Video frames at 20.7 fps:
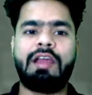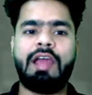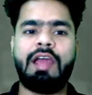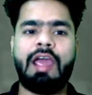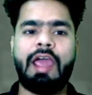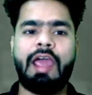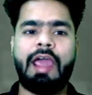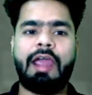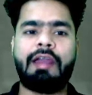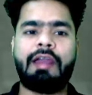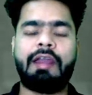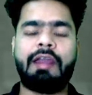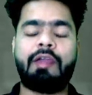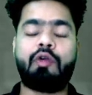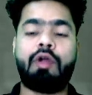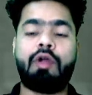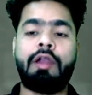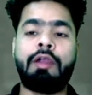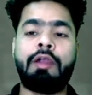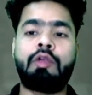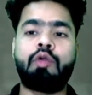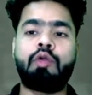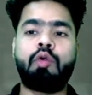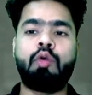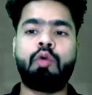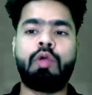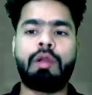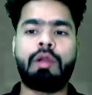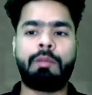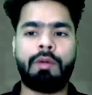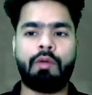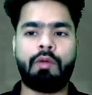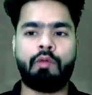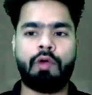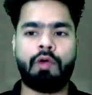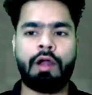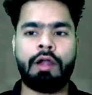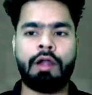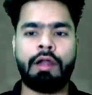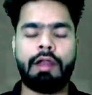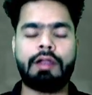and according to rule number
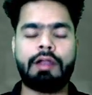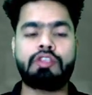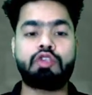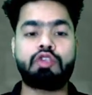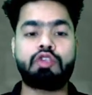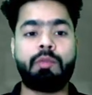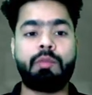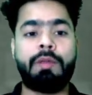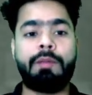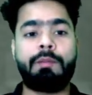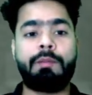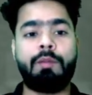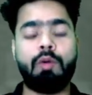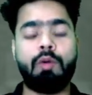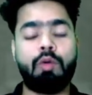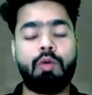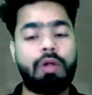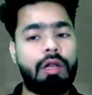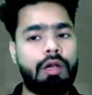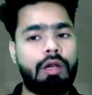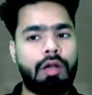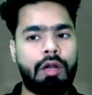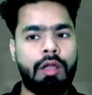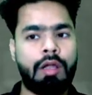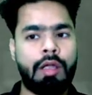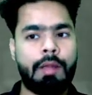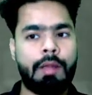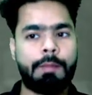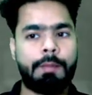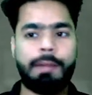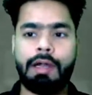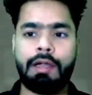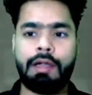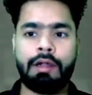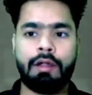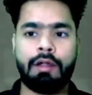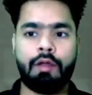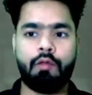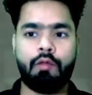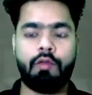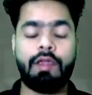1 it should be plural,
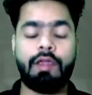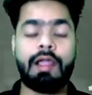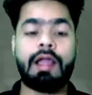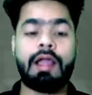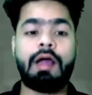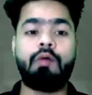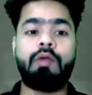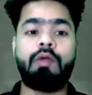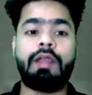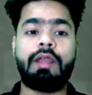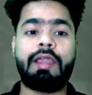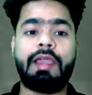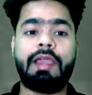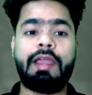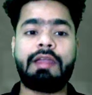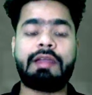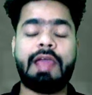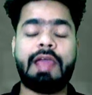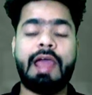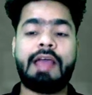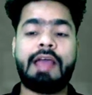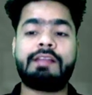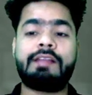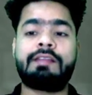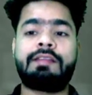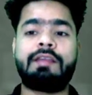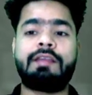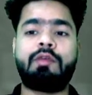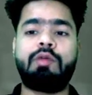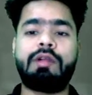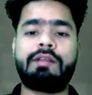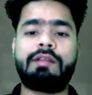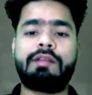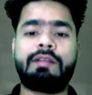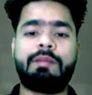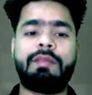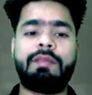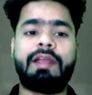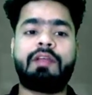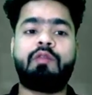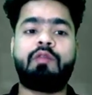but we are counting it as singular
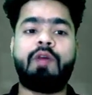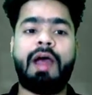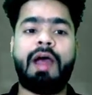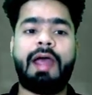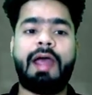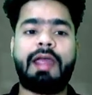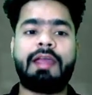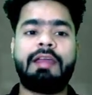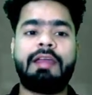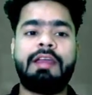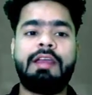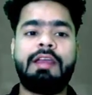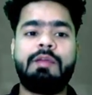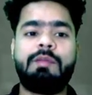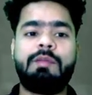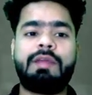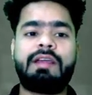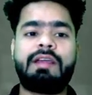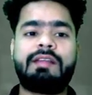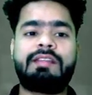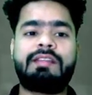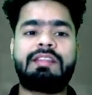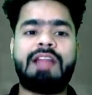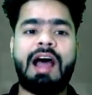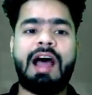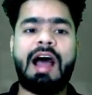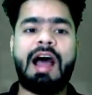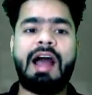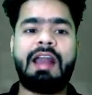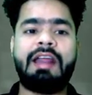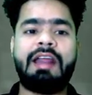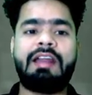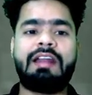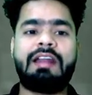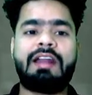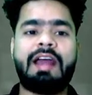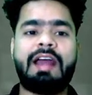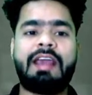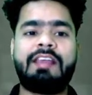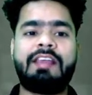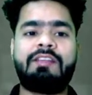subject. Why? Because dal and
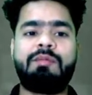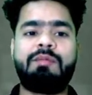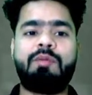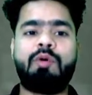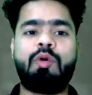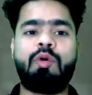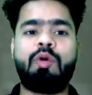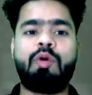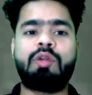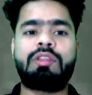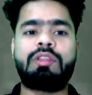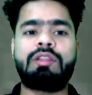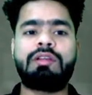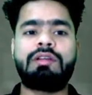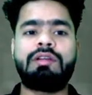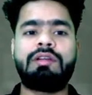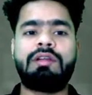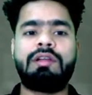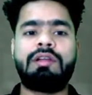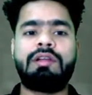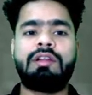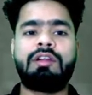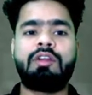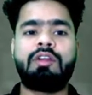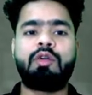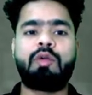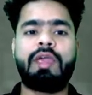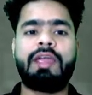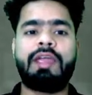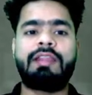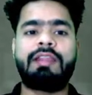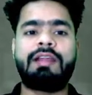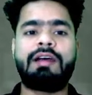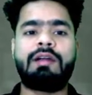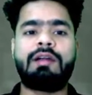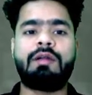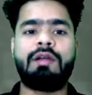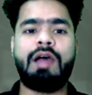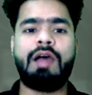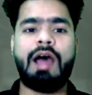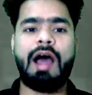rice both
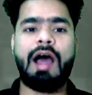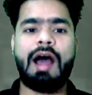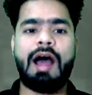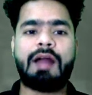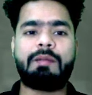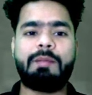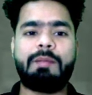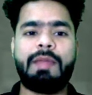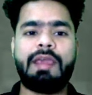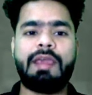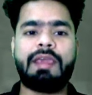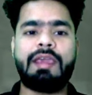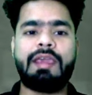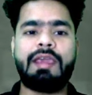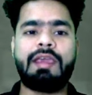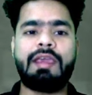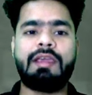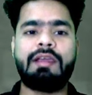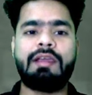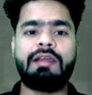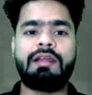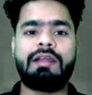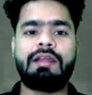together are making